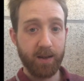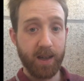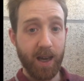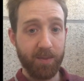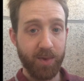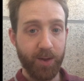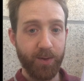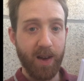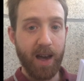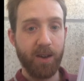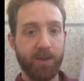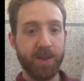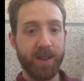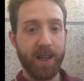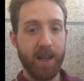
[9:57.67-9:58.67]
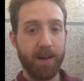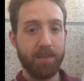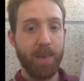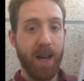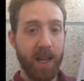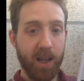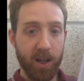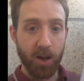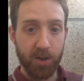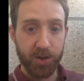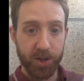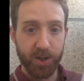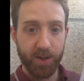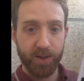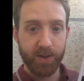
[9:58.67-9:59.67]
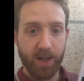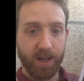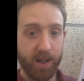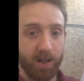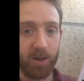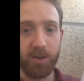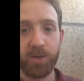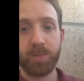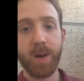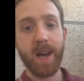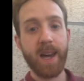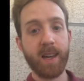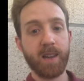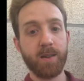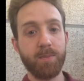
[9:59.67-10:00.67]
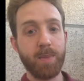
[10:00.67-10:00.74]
can be found in many cultures and goes back